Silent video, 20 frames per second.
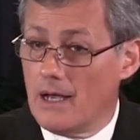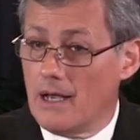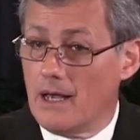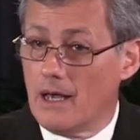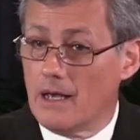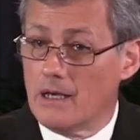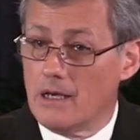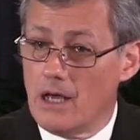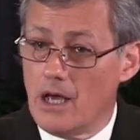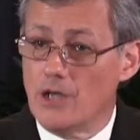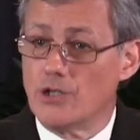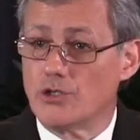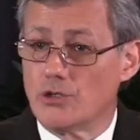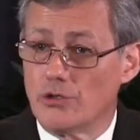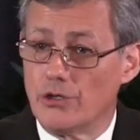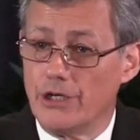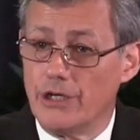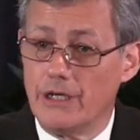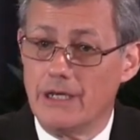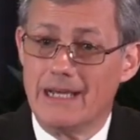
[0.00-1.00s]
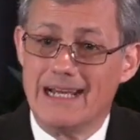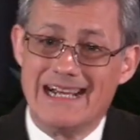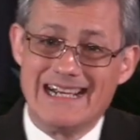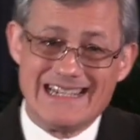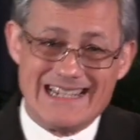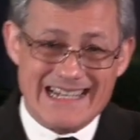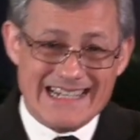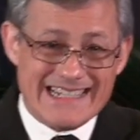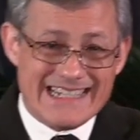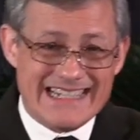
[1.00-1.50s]
a, a country
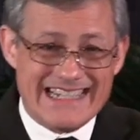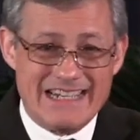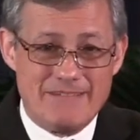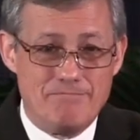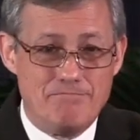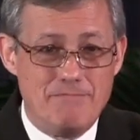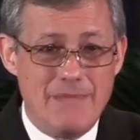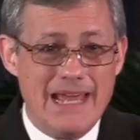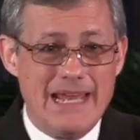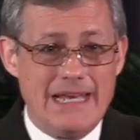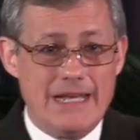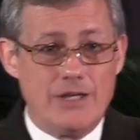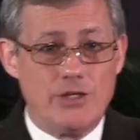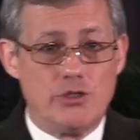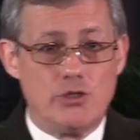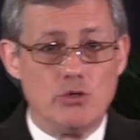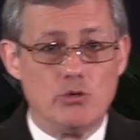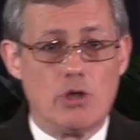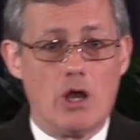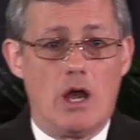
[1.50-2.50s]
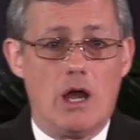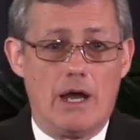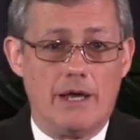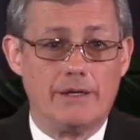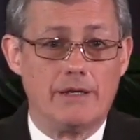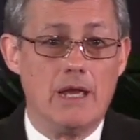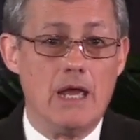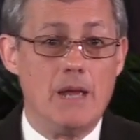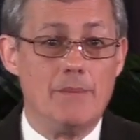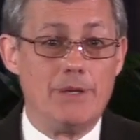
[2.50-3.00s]
that submitted to
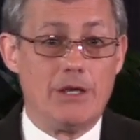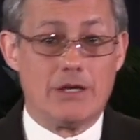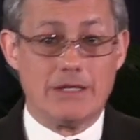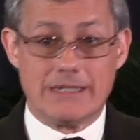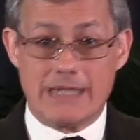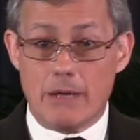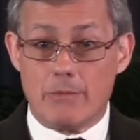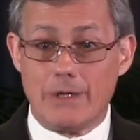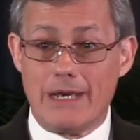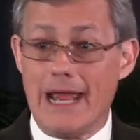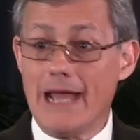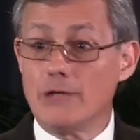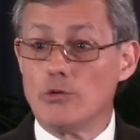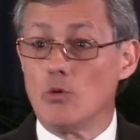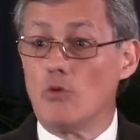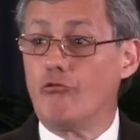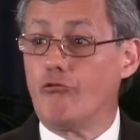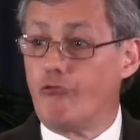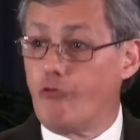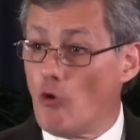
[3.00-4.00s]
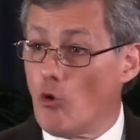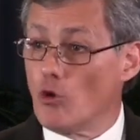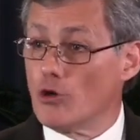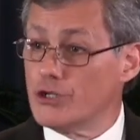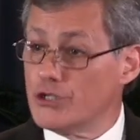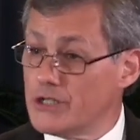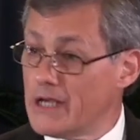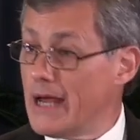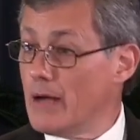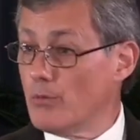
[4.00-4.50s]
God because they would have had to
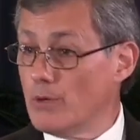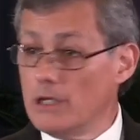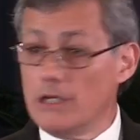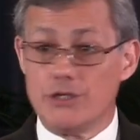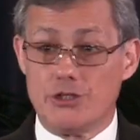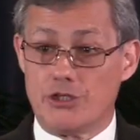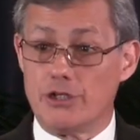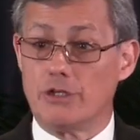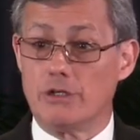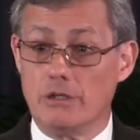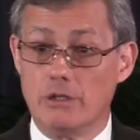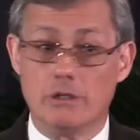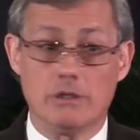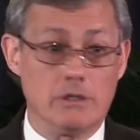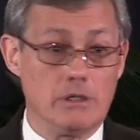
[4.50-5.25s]
force a religion.